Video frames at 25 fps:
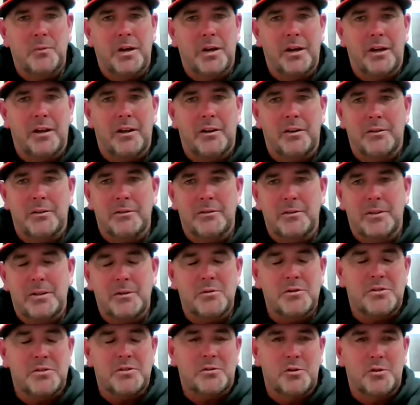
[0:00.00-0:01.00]
and he
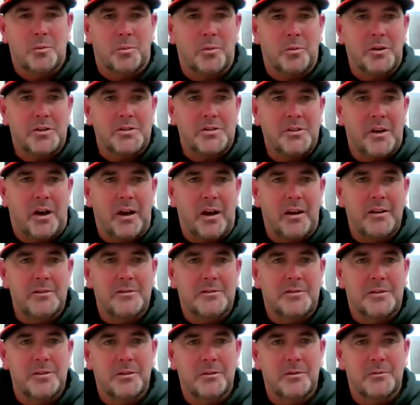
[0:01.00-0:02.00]
was super
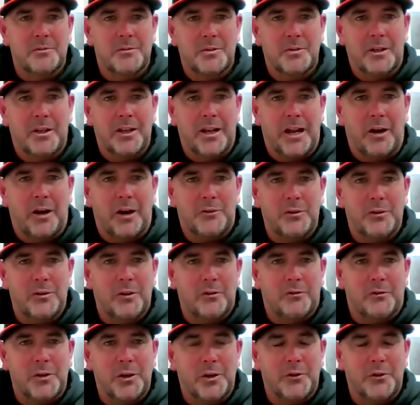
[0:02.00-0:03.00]
excited to get out in
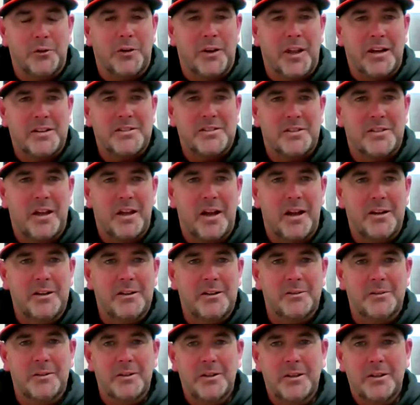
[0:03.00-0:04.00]
the field the next day
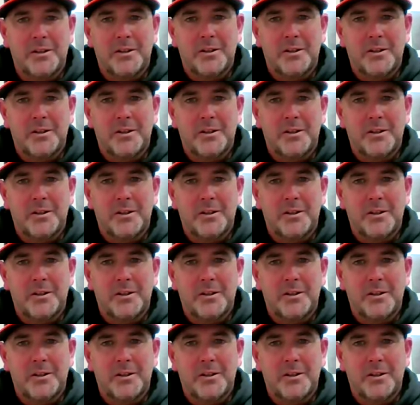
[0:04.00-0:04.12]
and